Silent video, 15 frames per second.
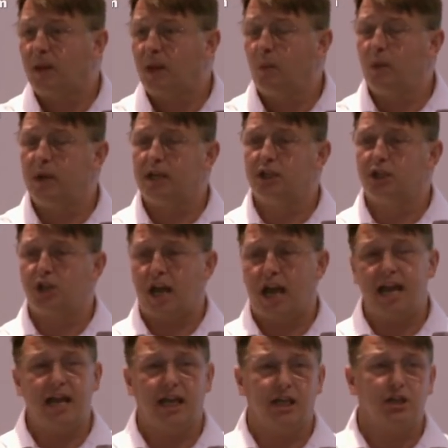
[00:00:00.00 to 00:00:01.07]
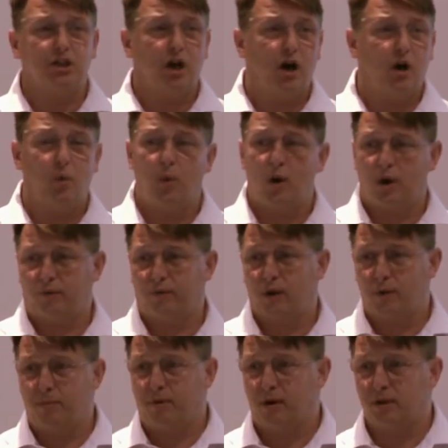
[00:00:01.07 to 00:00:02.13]
and we can change our
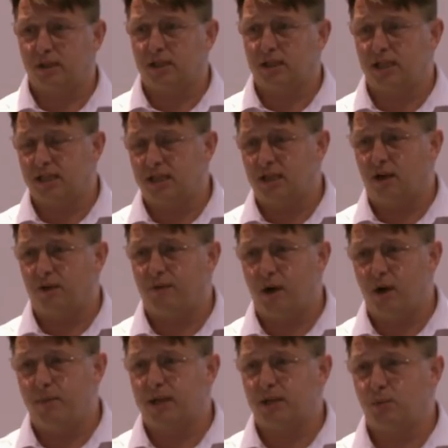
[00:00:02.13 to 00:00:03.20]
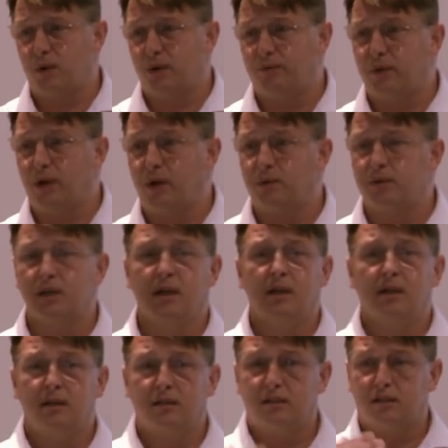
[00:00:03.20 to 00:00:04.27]
workflow processes in our file-based workflows
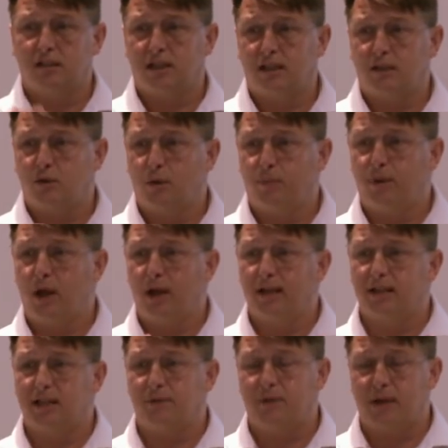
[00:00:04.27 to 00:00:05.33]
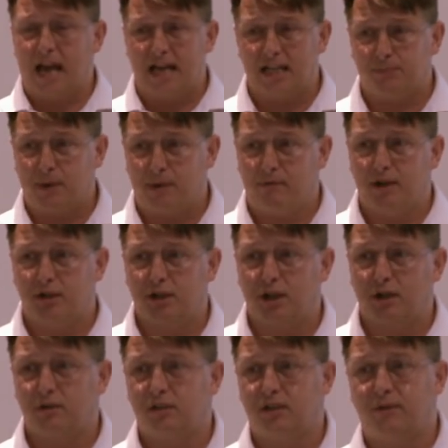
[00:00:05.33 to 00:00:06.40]
to apply different aspect
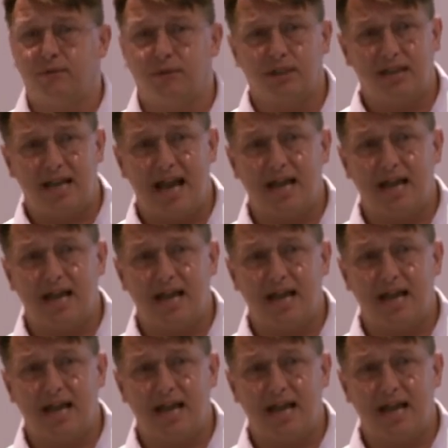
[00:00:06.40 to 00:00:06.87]
ratios, different